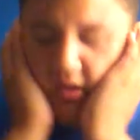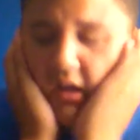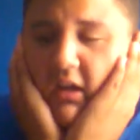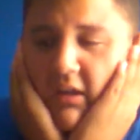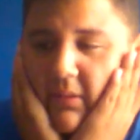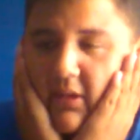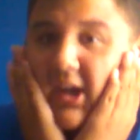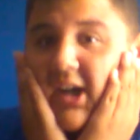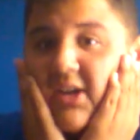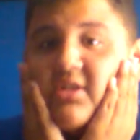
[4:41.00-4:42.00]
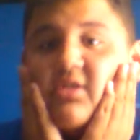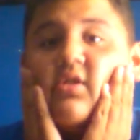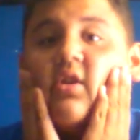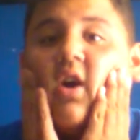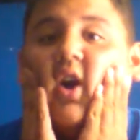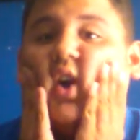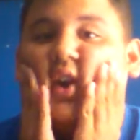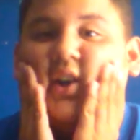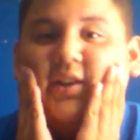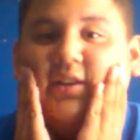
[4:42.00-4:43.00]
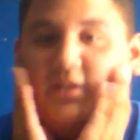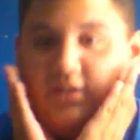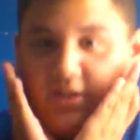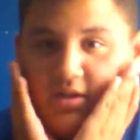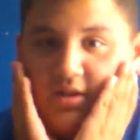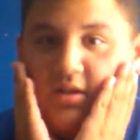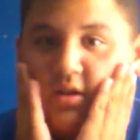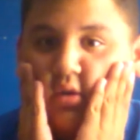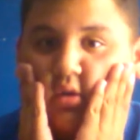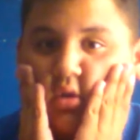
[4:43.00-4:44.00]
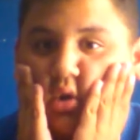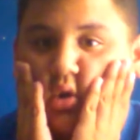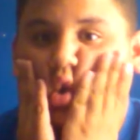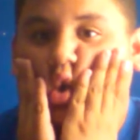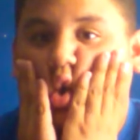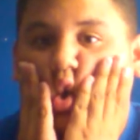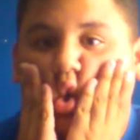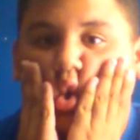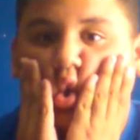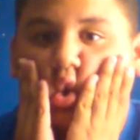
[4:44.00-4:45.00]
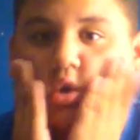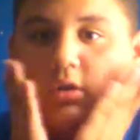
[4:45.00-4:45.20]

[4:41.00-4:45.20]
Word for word: oh my gosh, it's so hard. So hard.